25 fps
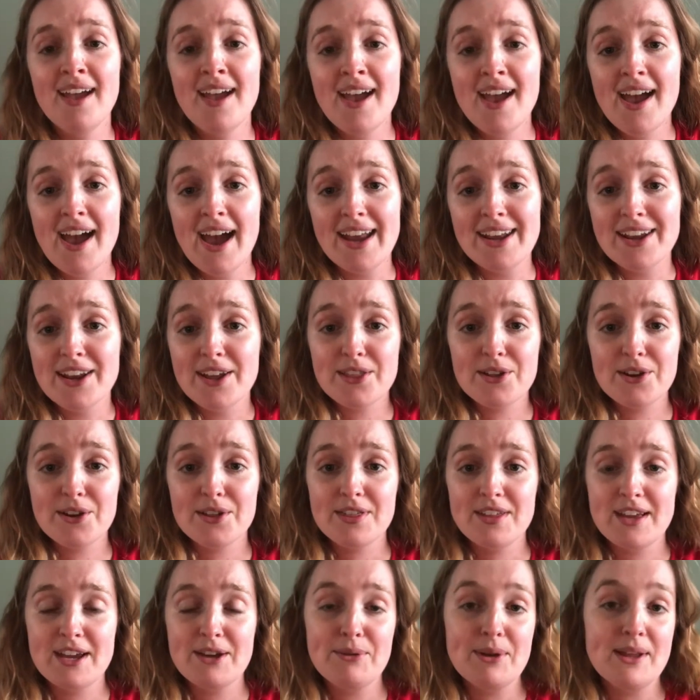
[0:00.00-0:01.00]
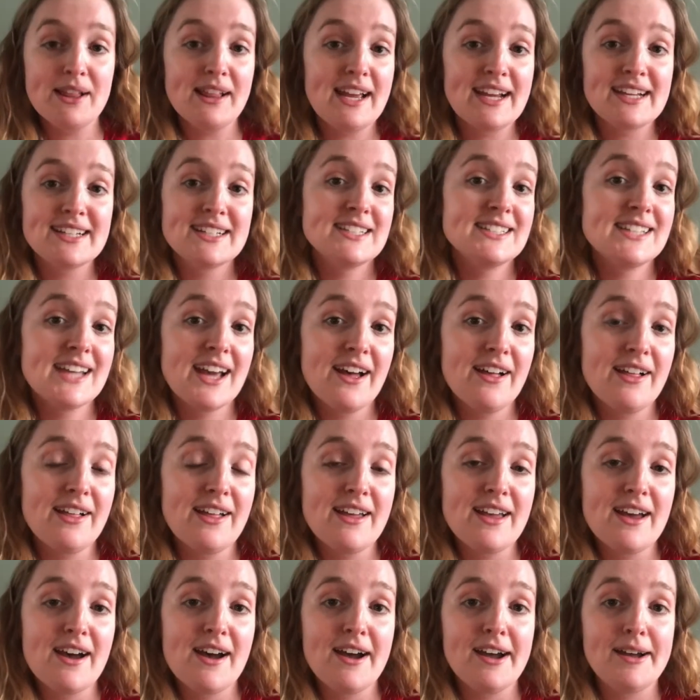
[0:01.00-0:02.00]
Another thing we like to tell
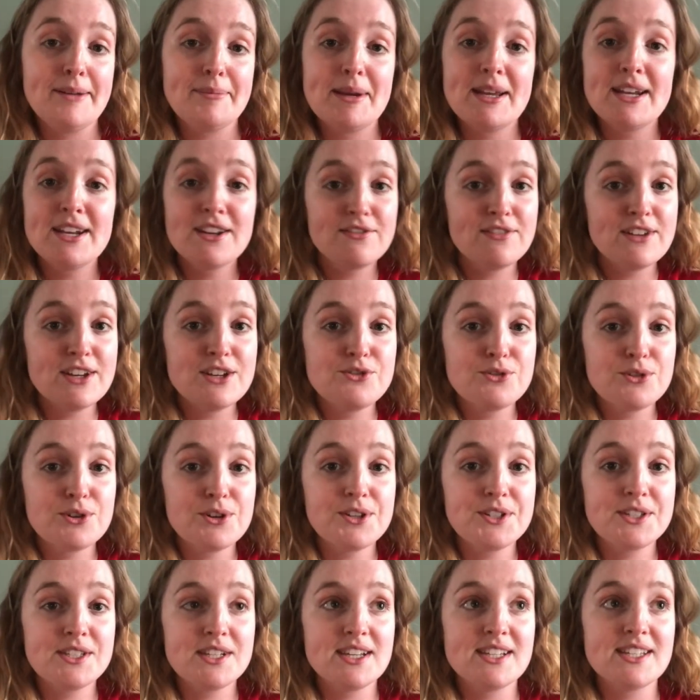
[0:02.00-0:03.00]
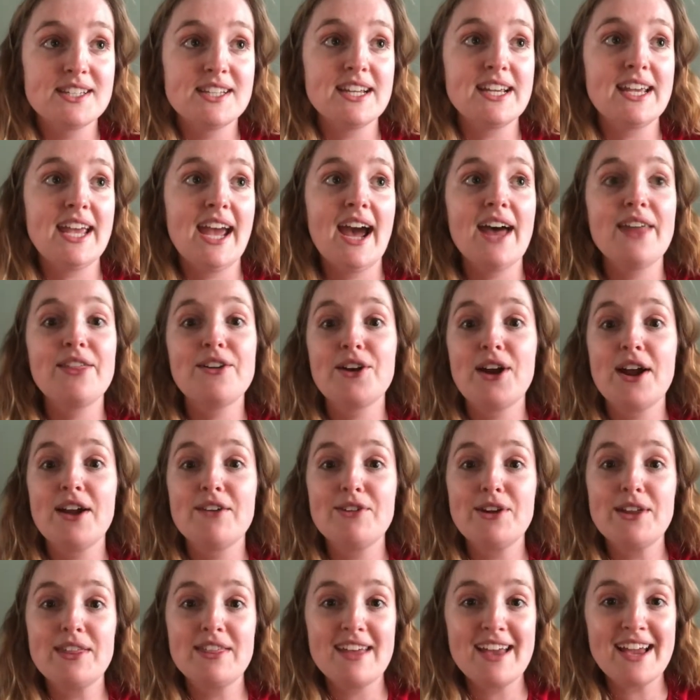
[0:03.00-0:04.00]
individuals is to gather
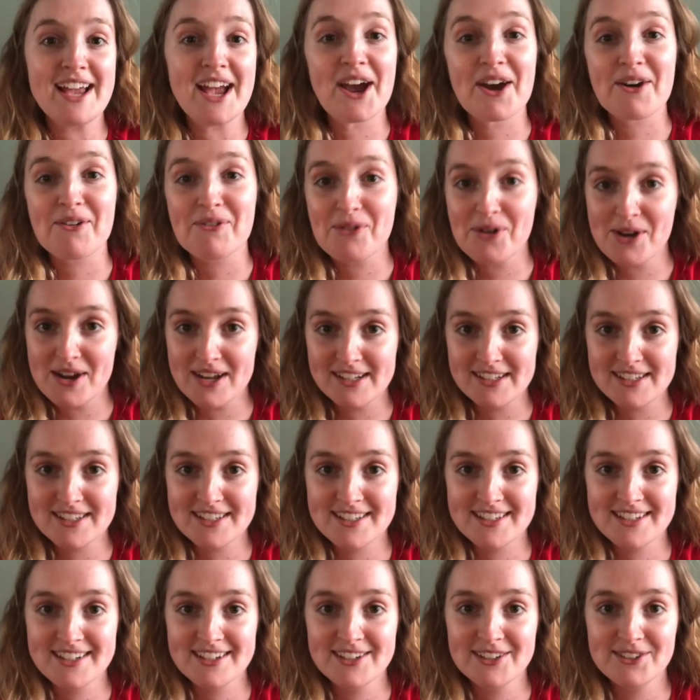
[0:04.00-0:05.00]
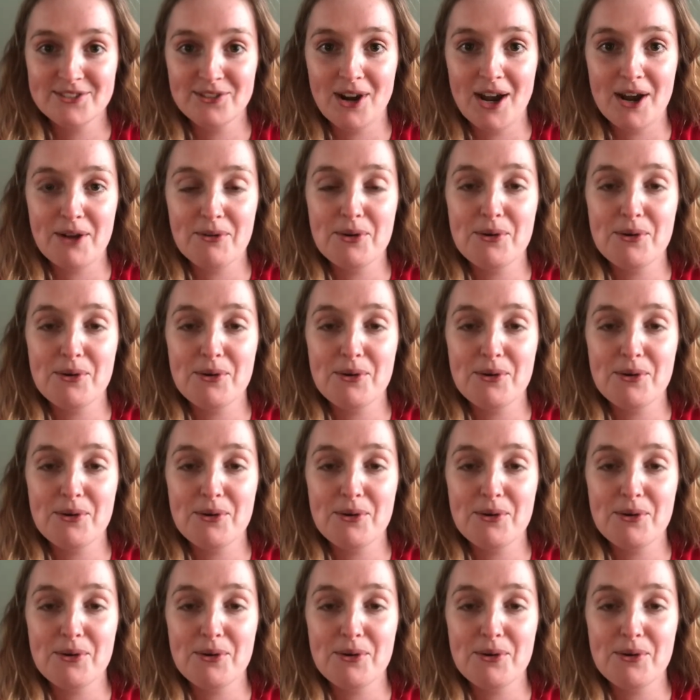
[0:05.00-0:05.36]
everything at once, right?